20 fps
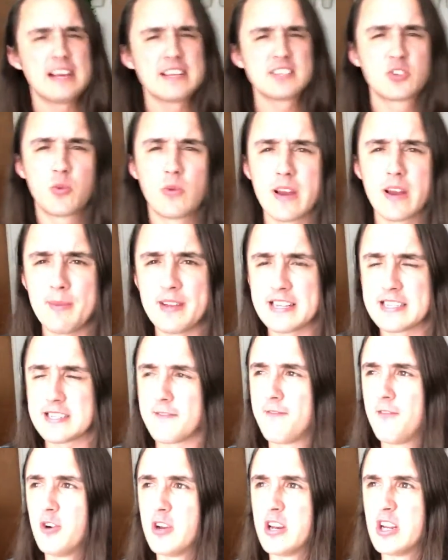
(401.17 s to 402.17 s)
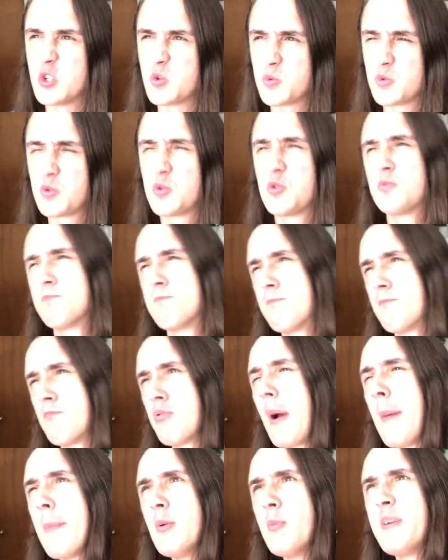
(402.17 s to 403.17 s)
20 minutes of footage, which was
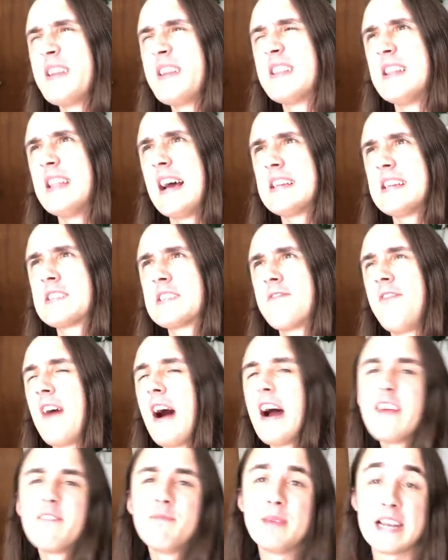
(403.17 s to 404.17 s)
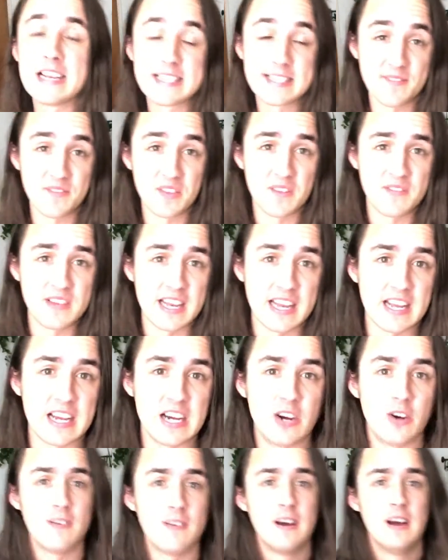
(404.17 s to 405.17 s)
probably the last 5 minutes of the
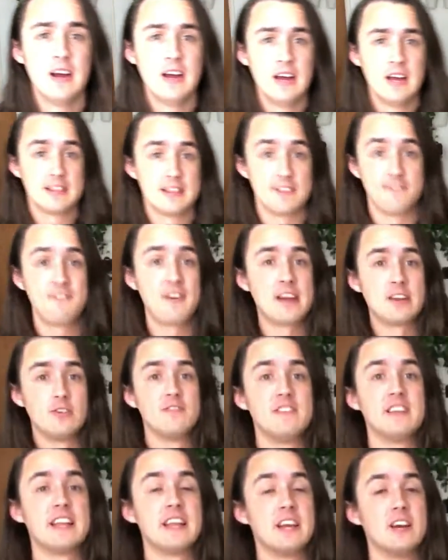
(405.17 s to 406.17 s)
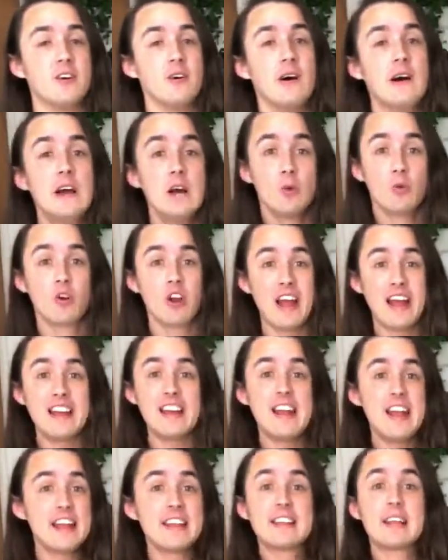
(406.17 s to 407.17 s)
video, the final video, were
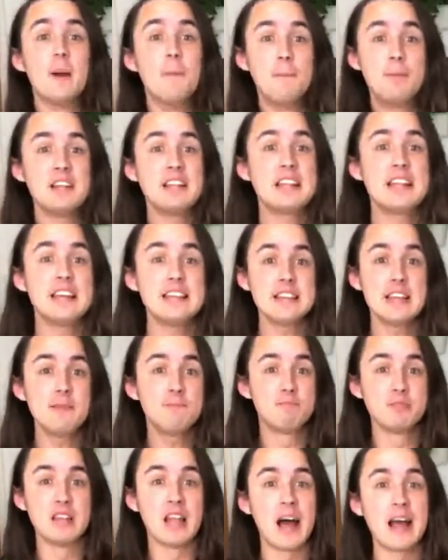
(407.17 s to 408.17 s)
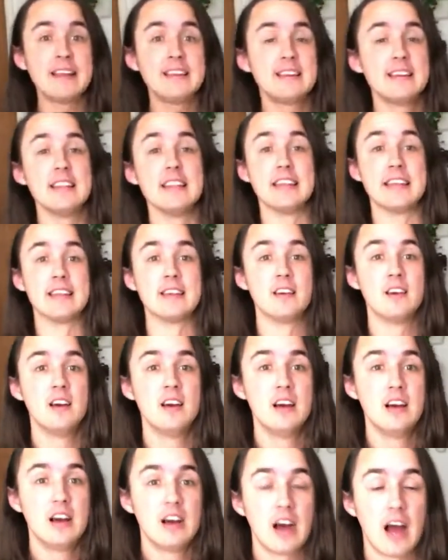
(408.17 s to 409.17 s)
edited completely blindly.
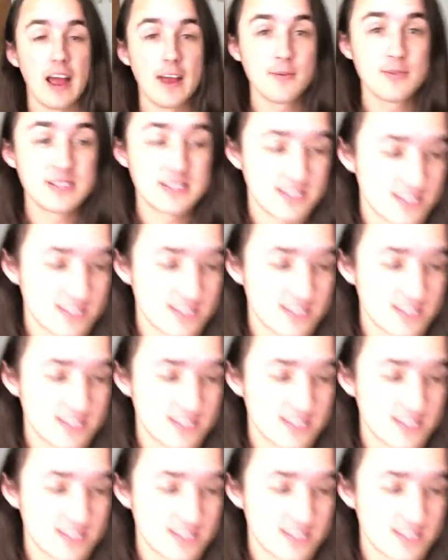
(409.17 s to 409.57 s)
I was